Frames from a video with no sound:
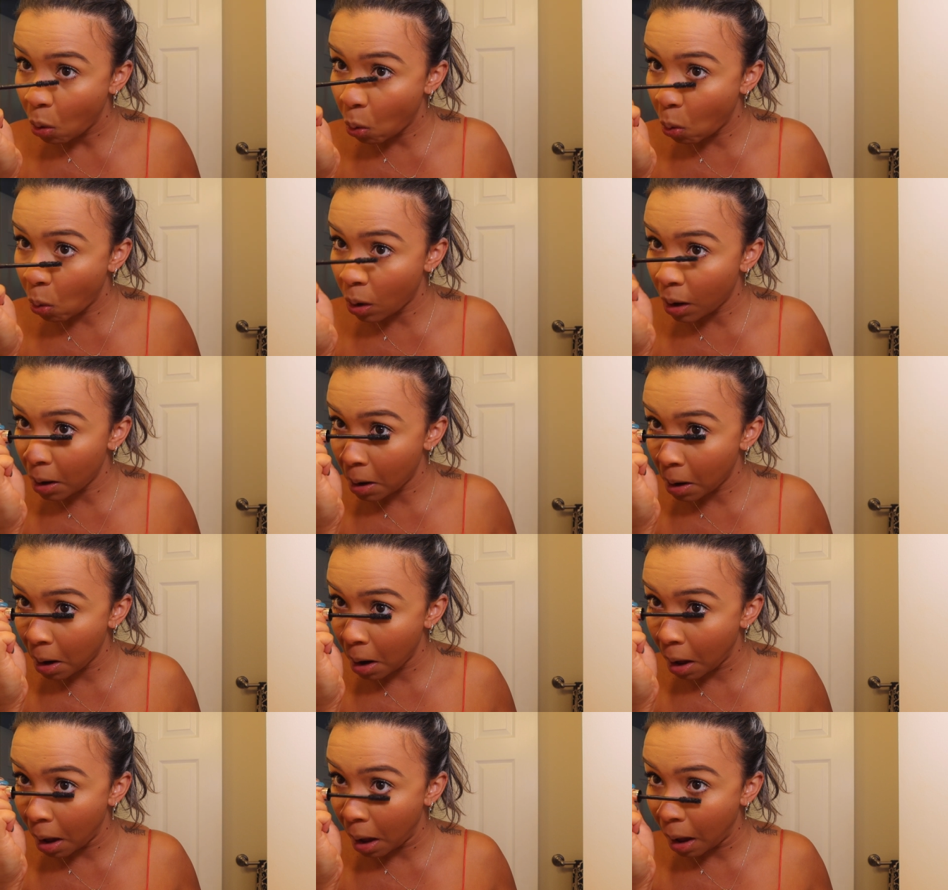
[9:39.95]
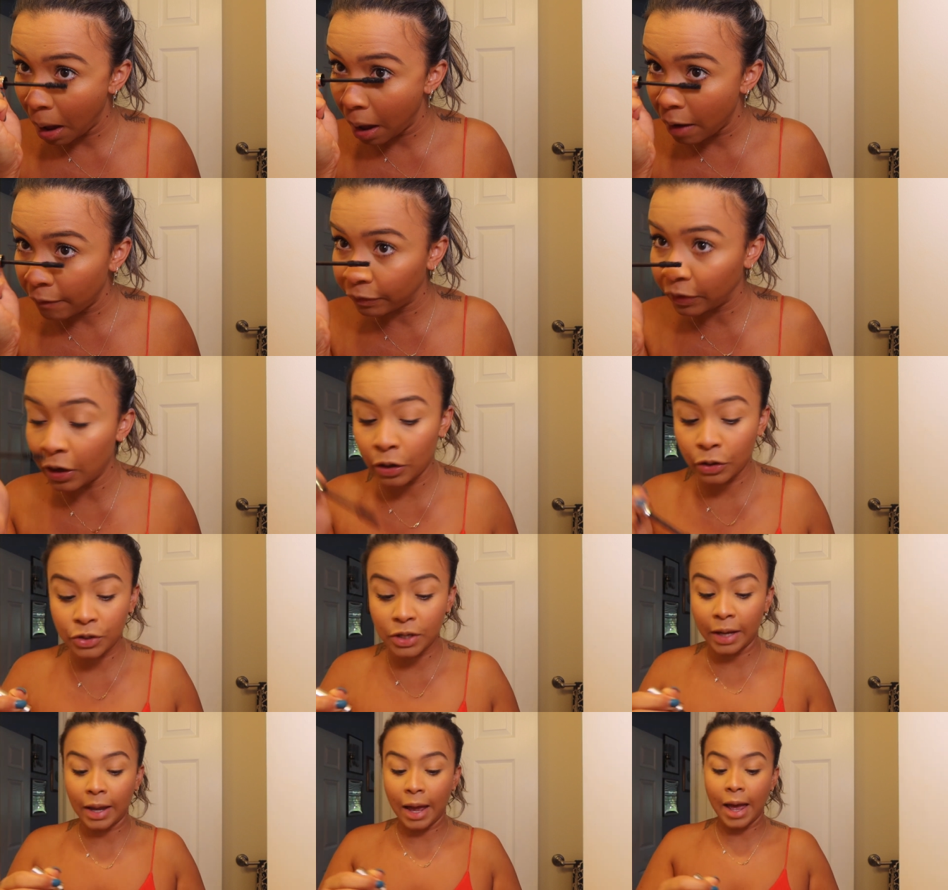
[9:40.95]
or if
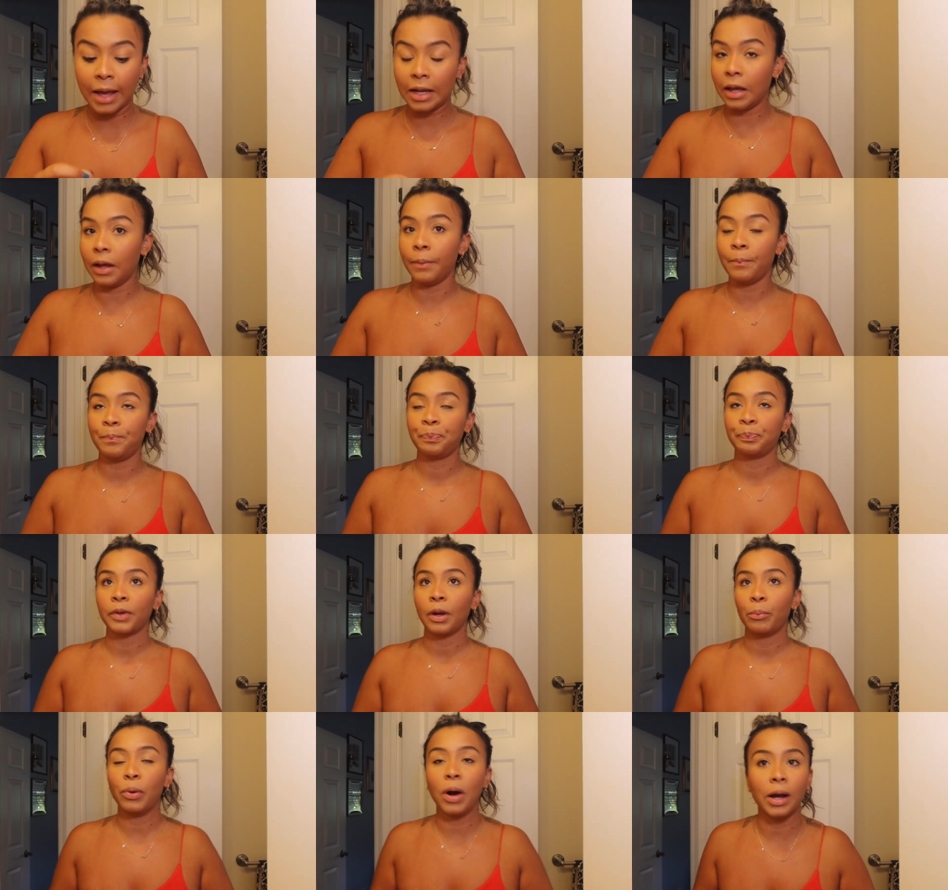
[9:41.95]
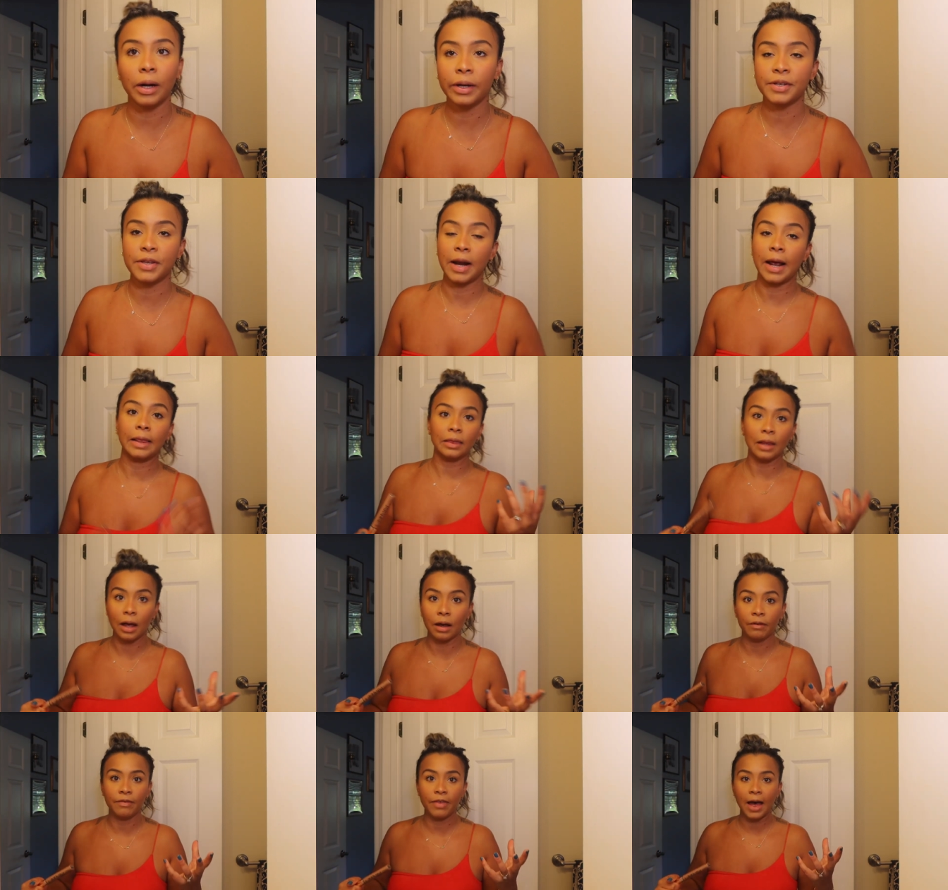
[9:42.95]
there's like any products that I
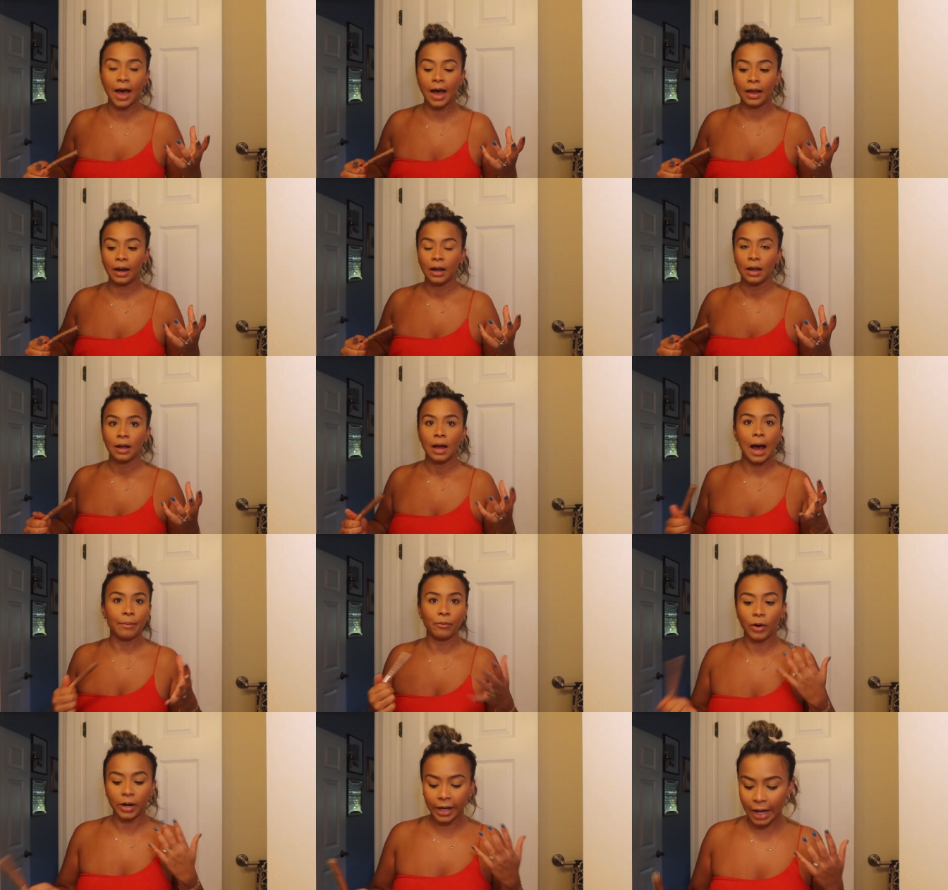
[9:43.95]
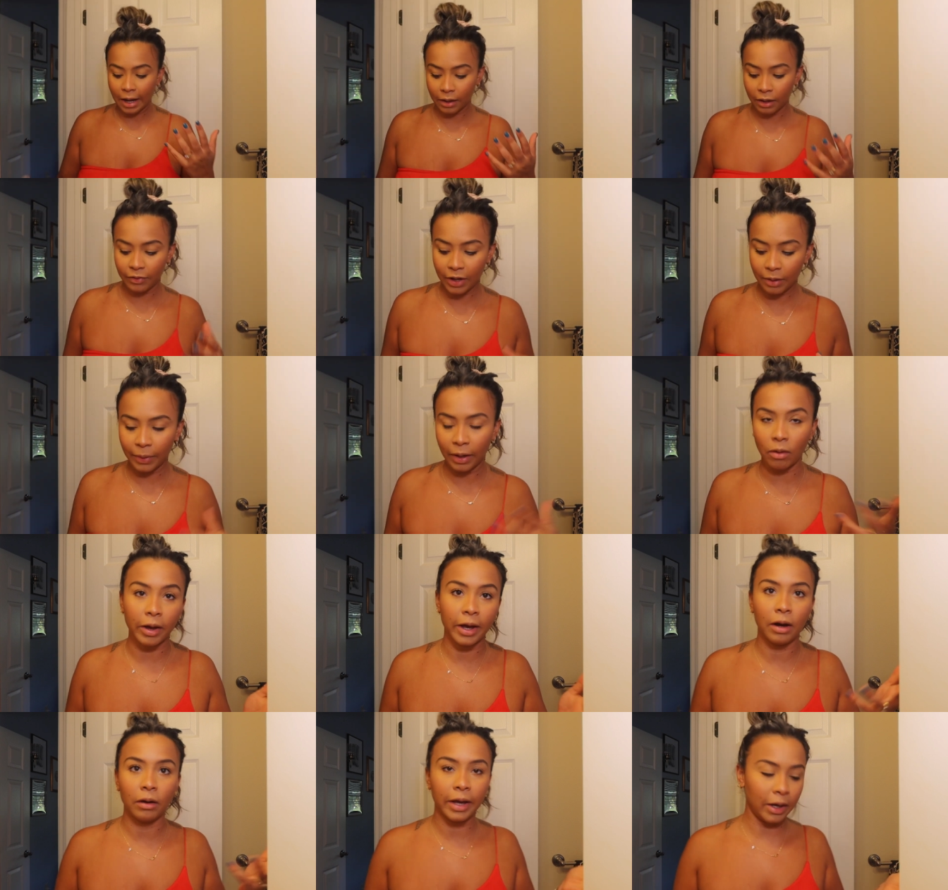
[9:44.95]
love that I'm running out of, then I'm like,
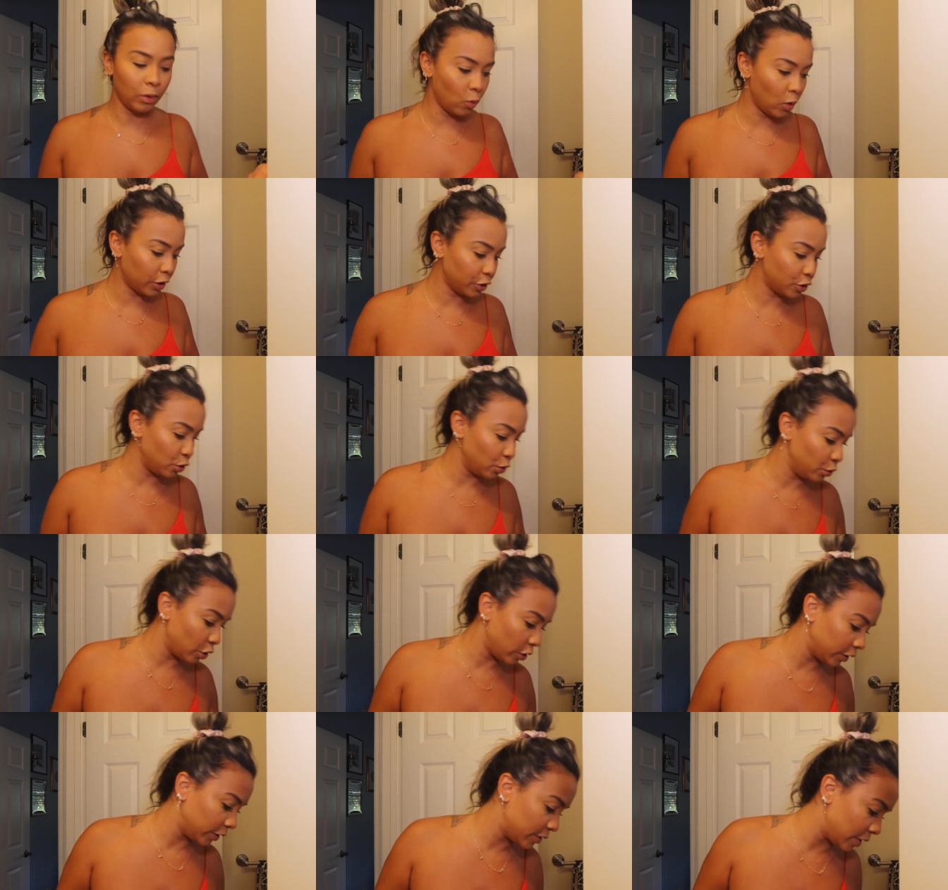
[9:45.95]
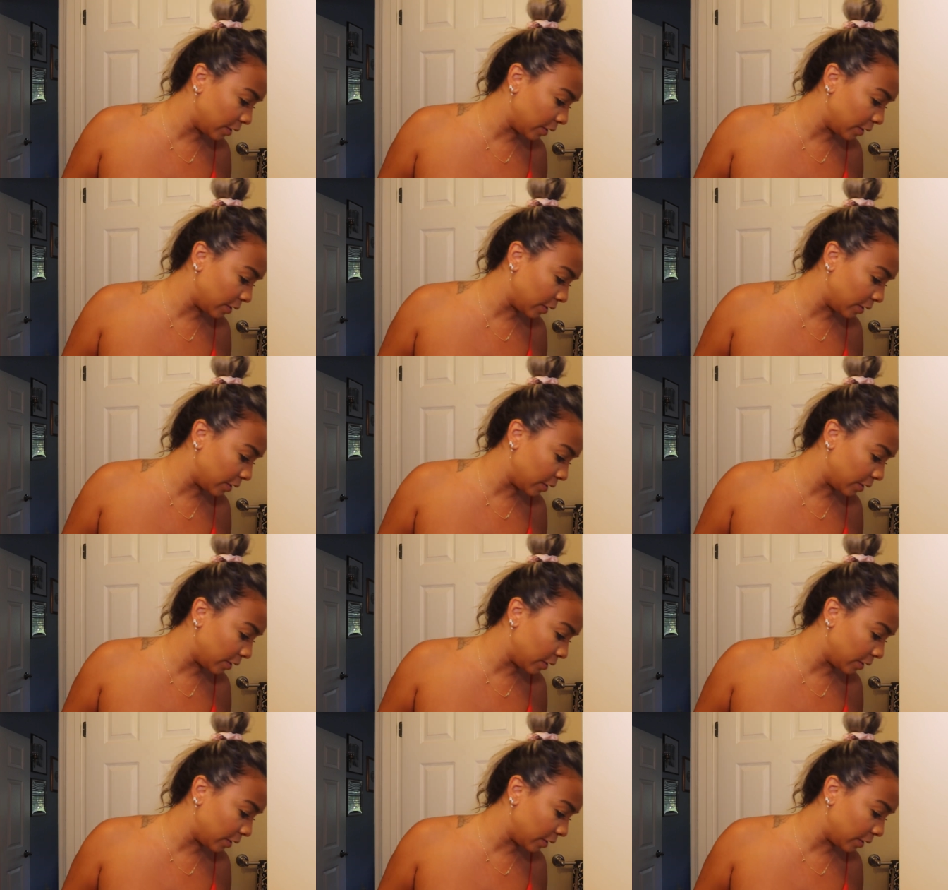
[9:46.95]
okay, I'll get one or two during the